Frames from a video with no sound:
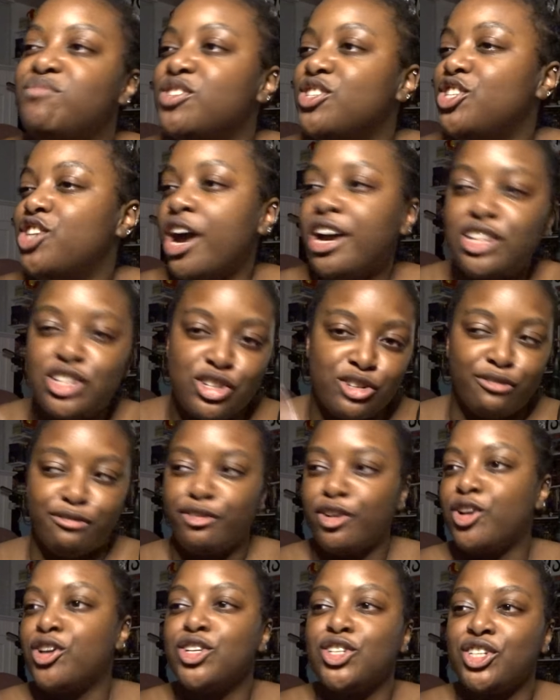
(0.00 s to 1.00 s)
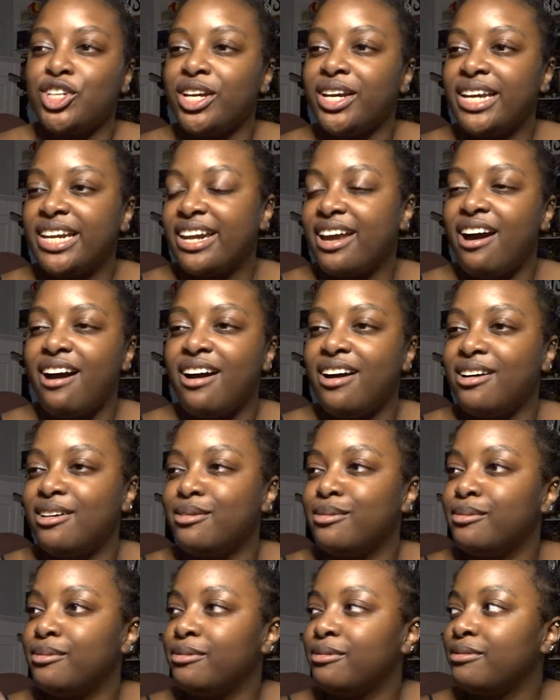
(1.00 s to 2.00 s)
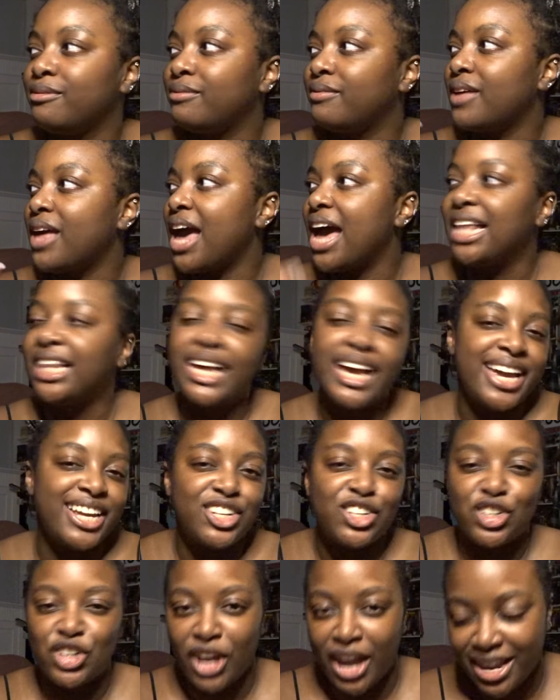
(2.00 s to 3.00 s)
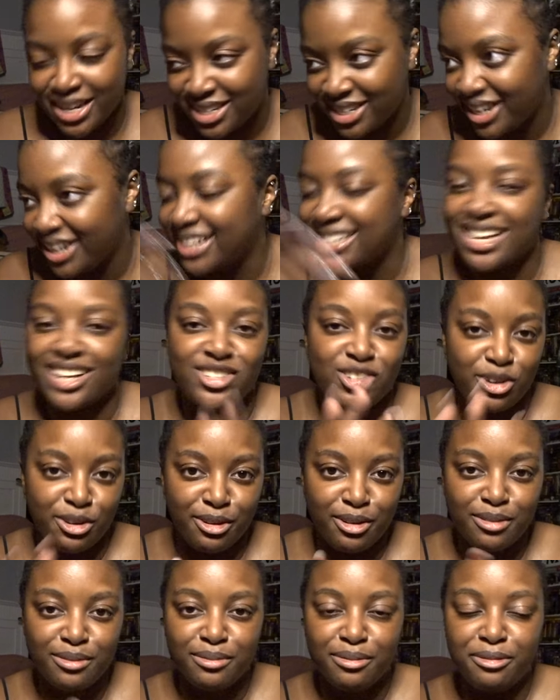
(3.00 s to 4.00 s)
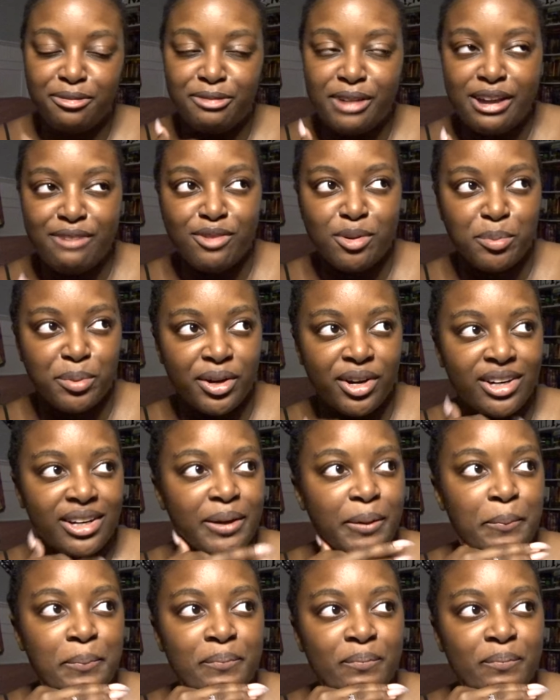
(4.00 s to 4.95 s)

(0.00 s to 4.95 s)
Dutch version of Ella Enchanted, because that's her favorite book,